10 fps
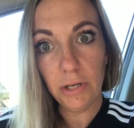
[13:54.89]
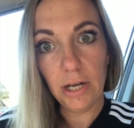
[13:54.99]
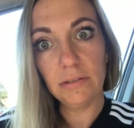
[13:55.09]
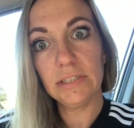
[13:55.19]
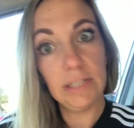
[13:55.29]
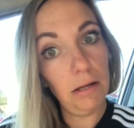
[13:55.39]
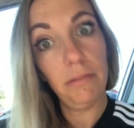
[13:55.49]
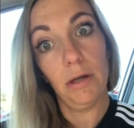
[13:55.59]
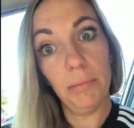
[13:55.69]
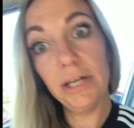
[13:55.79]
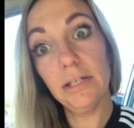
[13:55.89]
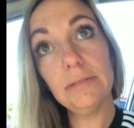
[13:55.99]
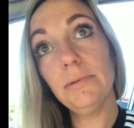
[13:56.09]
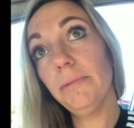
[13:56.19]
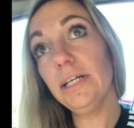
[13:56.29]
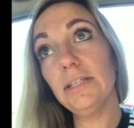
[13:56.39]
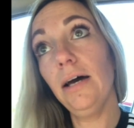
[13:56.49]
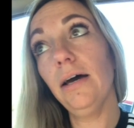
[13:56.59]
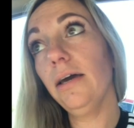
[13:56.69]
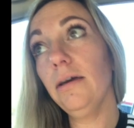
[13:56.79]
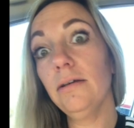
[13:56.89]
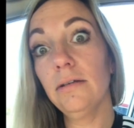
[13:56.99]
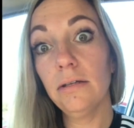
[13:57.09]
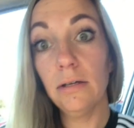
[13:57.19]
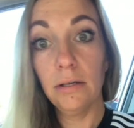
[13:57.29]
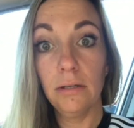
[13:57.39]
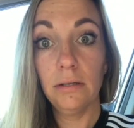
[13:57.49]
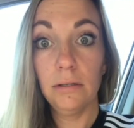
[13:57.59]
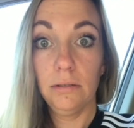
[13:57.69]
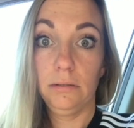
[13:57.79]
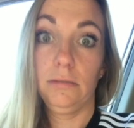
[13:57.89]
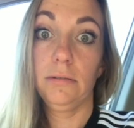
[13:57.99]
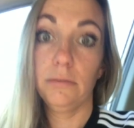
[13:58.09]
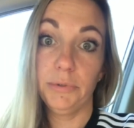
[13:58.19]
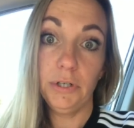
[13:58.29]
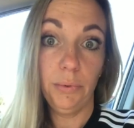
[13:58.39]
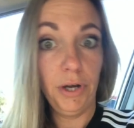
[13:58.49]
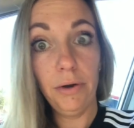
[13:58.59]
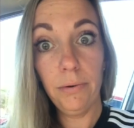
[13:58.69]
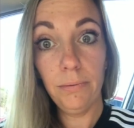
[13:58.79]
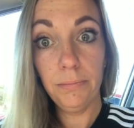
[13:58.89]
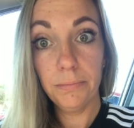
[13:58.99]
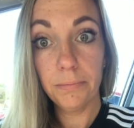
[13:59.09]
and have to tell them my husband might die. We don't know.